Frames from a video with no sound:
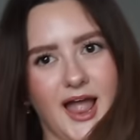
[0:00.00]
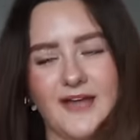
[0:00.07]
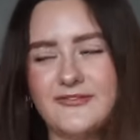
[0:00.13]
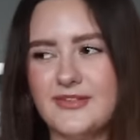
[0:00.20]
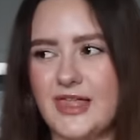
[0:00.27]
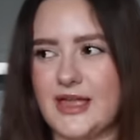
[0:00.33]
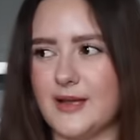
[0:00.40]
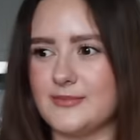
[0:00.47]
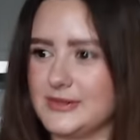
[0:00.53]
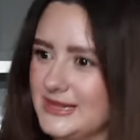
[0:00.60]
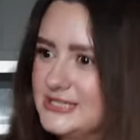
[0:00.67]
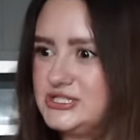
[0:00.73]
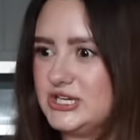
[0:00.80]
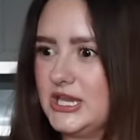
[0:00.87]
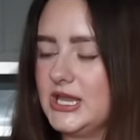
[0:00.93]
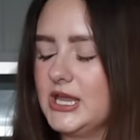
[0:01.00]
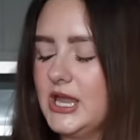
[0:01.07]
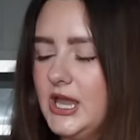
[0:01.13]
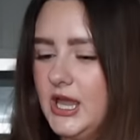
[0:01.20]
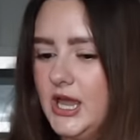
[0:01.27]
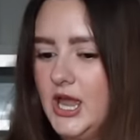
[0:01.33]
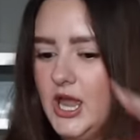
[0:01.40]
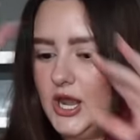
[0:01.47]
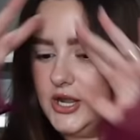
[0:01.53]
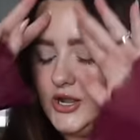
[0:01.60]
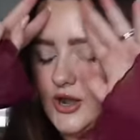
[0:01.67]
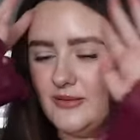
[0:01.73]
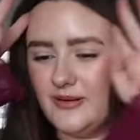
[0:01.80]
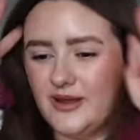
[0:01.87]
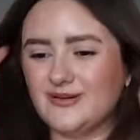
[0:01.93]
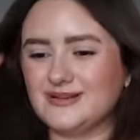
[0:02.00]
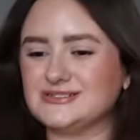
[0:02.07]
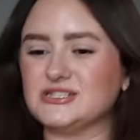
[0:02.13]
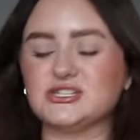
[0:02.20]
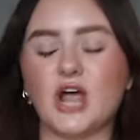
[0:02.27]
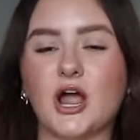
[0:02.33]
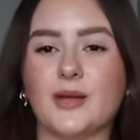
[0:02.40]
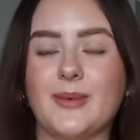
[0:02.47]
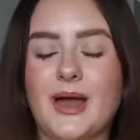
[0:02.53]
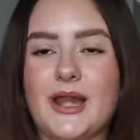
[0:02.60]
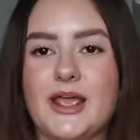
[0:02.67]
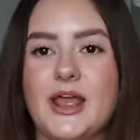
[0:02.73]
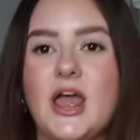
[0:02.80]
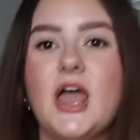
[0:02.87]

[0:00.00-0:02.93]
I feel like I'm glitching. Nobody wants to talk about it.